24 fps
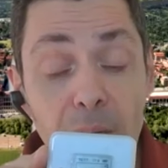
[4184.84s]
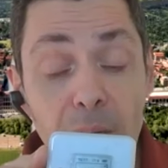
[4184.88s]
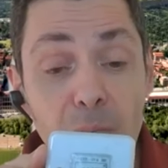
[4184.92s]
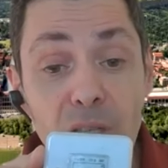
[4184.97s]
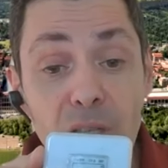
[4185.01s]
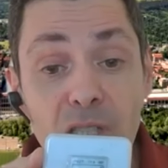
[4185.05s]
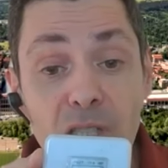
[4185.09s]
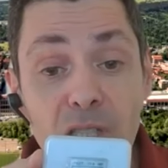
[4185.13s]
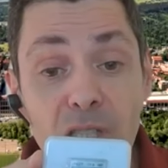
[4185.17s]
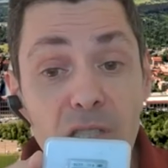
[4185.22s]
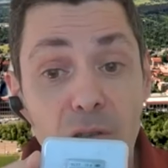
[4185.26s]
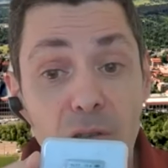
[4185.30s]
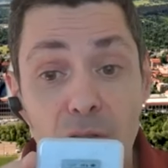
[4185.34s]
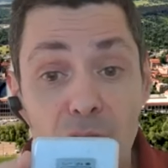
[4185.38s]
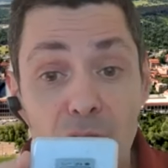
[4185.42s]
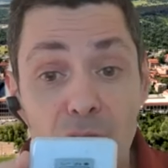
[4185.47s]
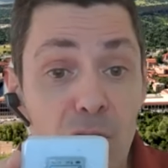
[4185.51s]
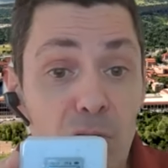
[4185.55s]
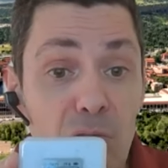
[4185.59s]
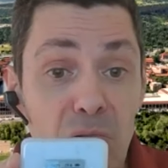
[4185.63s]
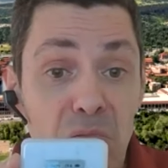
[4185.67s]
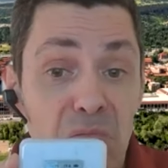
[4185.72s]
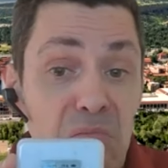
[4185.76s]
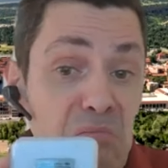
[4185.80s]
which costs
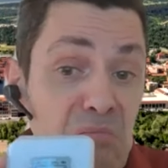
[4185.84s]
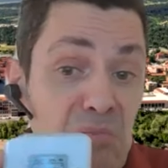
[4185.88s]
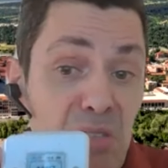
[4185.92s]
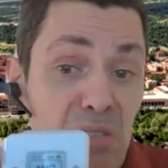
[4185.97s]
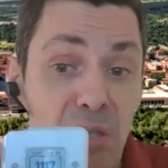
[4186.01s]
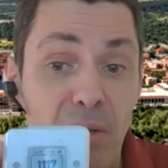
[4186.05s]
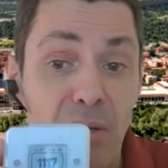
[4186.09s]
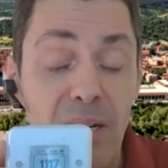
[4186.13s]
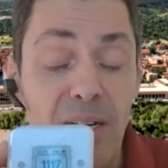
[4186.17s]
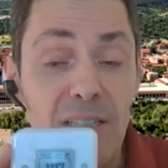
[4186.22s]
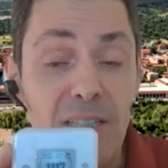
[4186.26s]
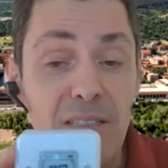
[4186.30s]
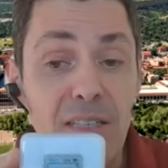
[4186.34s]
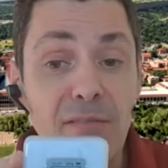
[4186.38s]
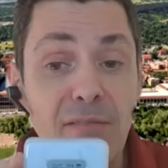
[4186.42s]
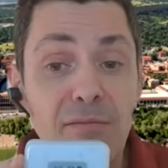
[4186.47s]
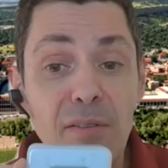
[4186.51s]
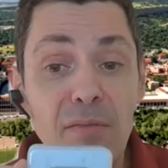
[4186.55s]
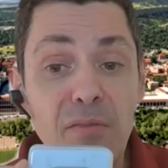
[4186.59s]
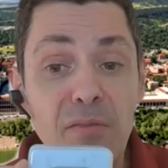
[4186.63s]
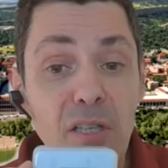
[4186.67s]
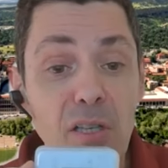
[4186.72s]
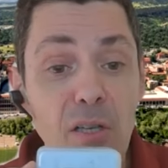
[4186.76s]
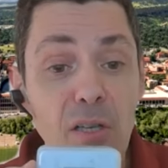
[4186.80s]
you you know
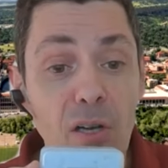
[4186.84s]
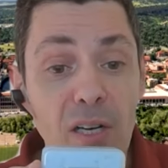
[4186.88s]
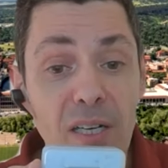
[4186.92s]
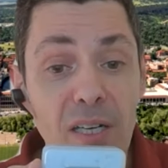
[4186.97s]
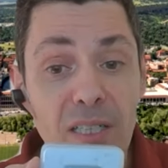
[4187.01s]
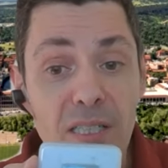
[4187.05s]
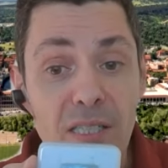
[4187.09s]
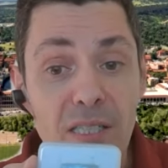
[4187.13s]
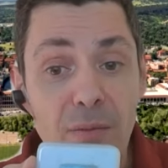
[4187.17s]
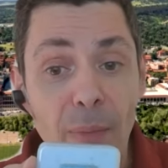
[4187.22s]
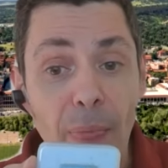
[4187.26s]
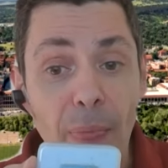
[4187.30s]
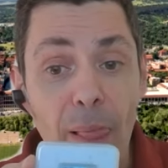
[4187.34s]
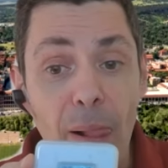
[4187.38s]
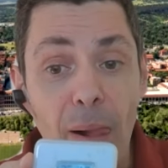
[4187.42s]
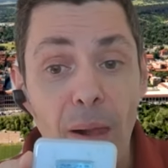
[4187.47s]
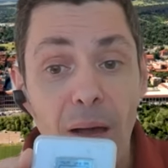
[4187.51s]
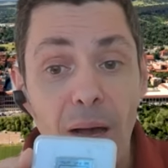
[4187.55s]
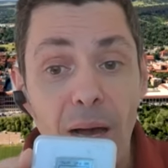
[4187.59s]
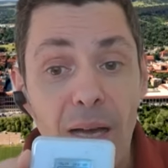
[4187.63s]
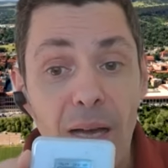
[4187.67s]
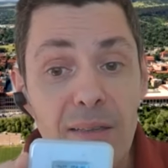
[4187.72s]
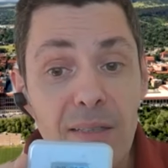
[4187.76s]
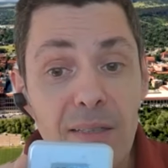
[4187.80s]
150 dollars,
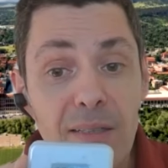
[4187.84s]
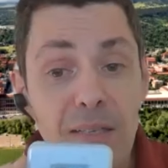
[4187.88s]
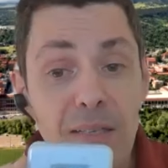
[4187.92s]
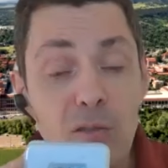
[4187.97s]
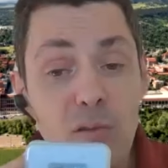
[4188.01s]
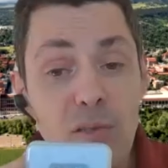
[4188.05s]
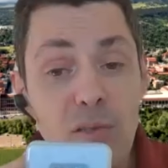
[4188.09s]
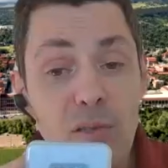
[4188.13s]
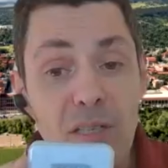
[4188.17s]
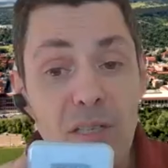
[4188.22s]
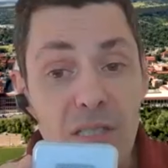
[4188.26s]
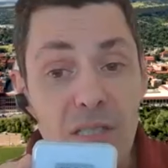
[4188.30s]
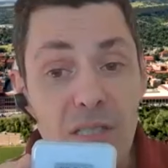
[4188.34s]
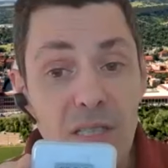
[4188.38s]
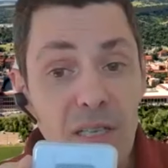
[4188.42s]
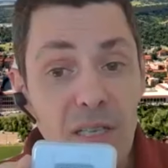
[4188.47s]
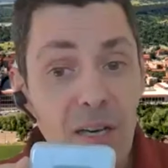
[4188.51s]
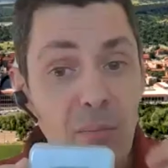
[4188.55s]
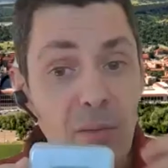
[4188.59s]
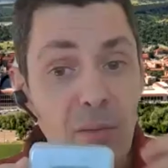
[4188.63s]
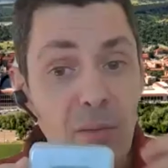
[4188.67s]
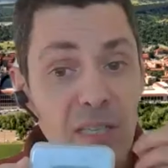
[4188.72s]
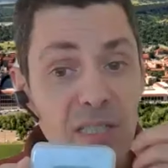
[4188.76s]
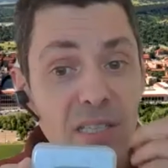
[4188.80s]
and then you can see
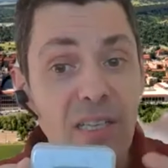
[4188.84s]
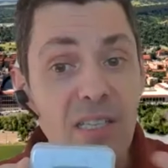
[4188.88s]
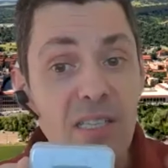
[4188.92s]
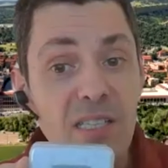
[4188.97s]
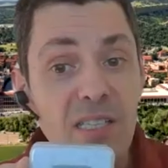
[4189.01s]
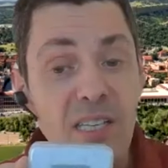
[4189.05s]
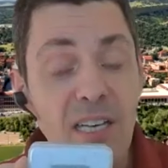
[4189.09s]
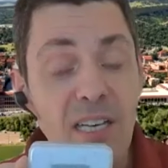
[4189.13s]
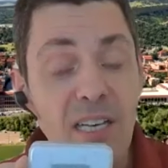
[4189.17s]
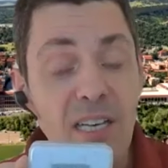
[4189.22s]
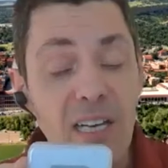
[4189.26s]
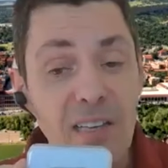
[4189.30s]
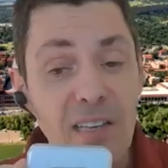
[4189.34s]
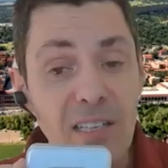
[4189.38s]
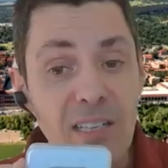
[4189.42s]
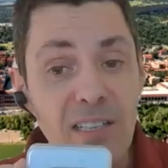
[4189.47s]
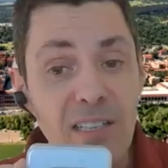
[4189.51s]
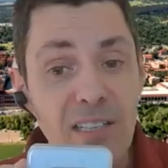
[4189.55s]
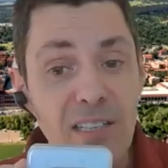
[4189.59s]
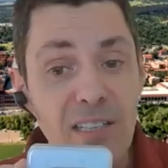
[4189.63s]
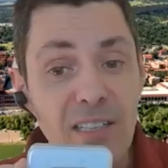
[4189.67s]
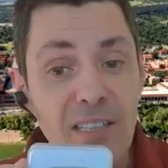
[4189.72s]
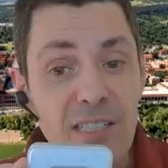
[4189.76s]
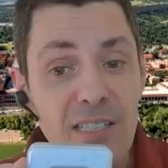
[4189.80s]
how much exhaled
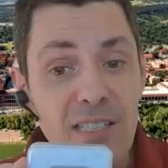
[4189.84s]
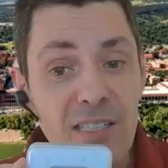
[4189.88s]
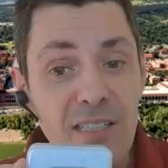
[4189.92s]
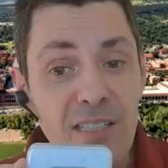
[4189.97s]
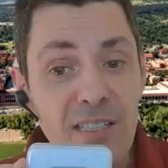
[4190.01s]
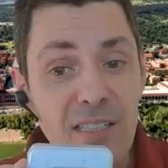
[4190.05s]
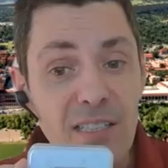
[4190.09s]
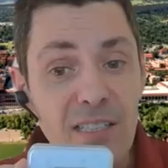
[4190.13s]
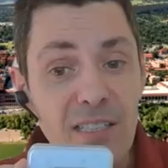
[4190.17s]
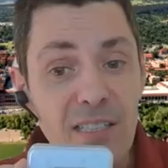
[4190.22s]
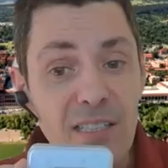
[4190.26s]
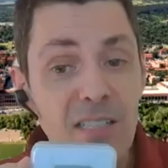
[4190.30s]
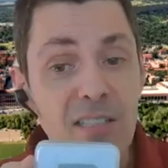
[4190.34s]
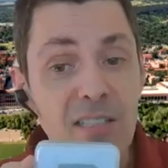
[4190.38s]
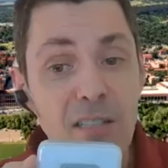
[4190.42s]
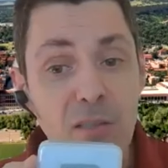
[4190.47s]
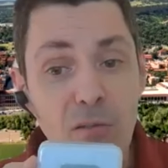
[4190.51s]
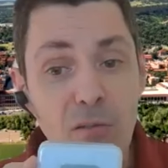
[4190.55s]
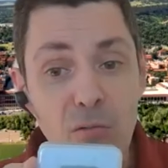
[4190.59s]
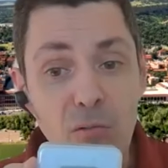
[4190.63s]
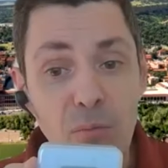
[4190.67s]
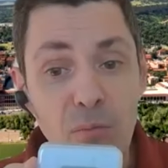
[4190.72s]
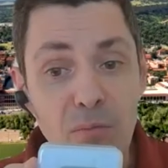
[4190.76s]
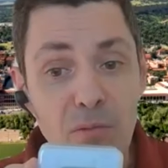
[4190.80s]
air is is there in a
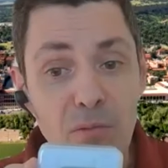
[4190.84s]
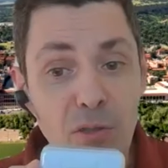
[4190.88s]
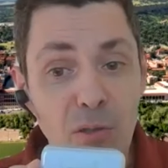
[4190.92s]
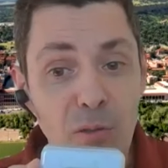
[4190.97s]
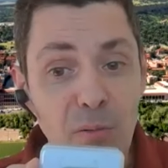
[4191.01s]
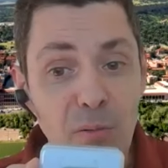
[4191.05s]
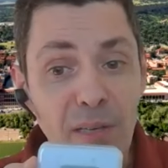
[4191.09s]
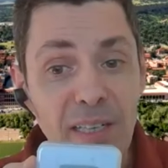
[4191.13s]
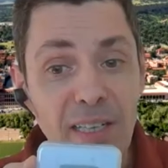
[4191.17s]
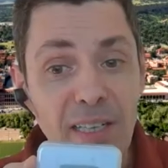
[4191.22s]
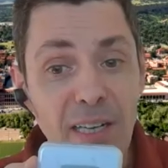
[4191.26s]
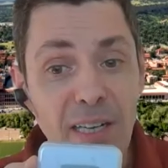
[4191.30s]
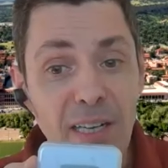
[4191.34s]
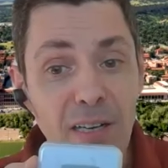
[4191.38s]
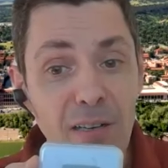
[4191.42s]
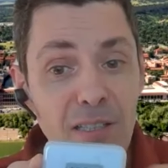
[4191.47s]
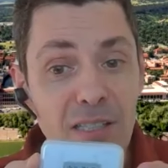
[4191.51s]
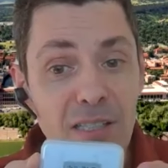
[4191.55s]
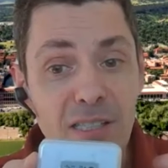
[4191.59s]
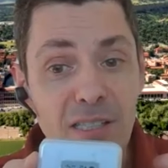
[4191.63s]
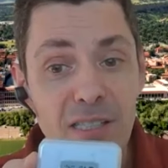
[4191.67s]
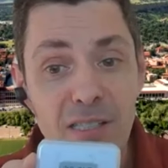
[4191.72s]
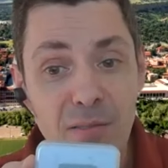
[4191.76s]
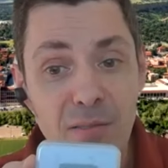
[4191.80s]
room. So right now,
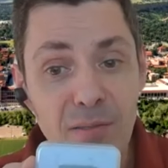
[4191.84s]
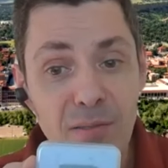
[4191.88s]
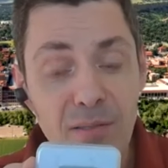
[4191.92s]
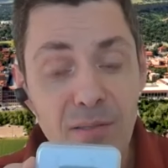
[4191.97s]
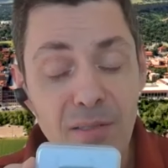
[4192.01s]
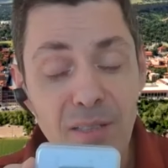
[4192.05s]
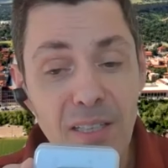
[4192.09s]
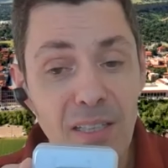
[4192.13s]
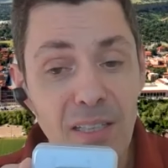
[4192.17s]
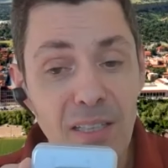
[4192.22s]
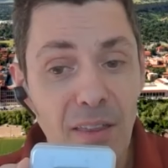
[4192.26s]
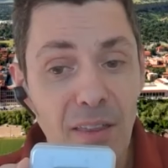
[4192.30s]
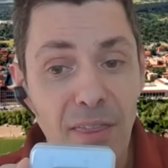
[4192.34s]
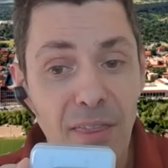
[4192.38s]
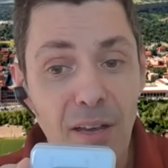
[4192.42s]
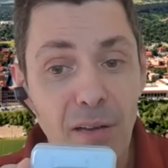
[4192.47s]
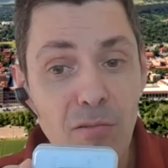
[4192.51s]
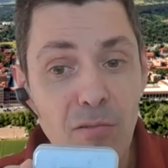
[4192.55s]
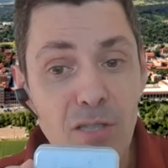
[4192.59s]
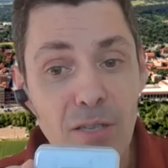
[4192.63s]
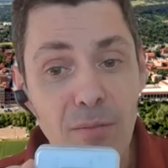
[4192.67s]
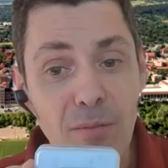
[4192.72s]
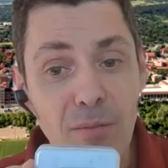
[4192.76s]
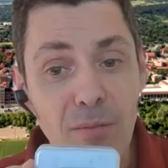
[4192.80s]
this is reading a
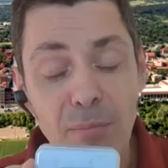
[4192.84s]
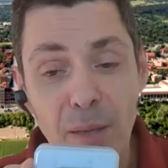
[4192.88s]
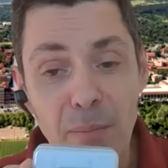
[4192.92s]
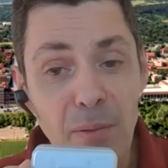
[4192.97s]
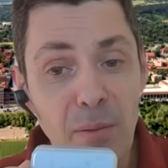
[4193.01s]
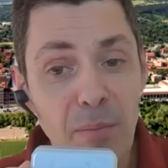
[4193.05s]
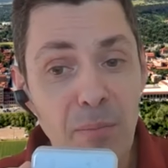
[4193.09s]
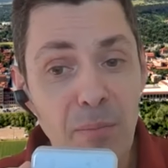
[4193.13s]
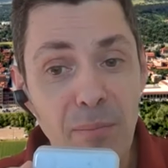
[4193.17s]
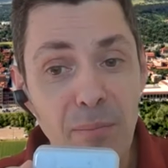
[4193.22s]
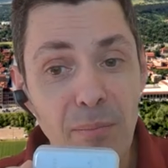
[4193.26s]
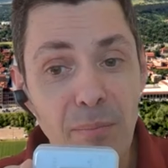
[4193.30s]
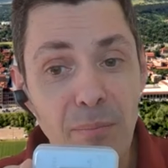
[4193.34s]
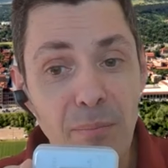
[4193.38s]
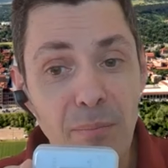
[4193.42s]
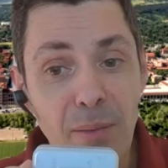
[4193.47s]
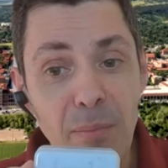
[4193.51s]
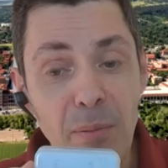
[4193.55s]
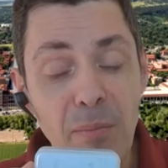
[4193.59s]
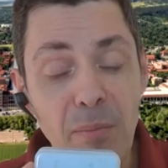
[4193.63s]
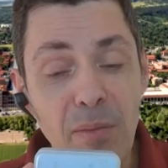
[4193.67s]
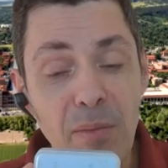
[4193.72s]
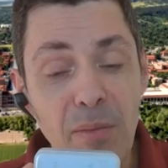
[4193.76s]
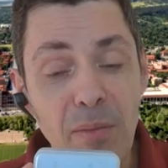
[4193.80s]
thousand part per,
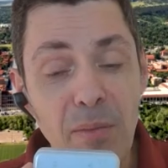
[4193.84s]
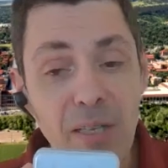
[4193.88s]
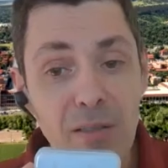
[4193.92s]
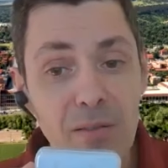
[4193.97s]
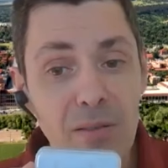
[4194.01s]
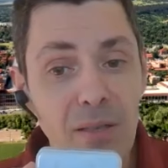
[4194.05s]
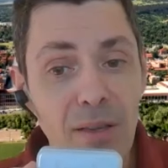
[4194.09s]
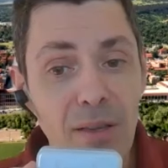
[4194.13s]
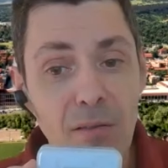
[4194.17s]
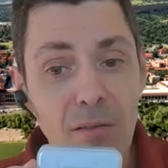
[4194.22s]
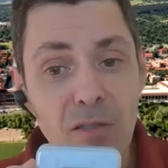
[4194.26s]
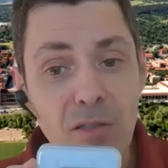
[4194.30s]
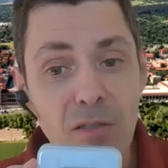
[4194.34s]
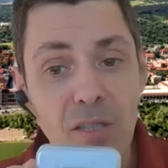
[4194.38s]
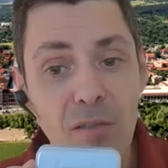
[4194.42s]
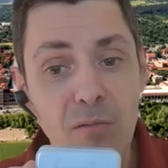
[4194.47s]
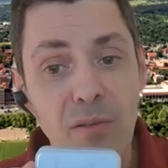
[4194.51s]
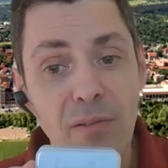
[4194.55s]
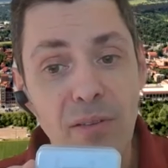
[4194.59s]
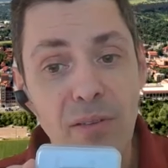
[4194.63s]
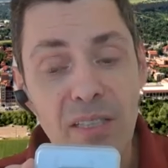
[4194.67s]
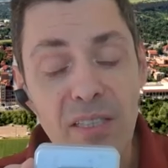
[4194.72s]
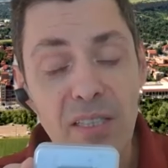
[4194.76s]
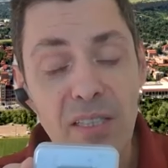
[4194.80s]
part per million, a thousand
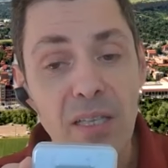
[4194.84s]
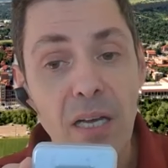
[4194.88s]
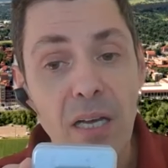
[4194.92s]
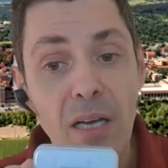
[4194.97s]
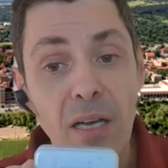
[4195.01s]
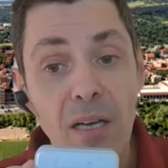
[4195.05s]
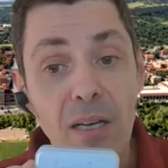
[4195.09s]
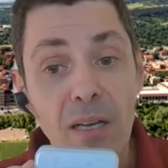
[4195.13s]
twelve hundred.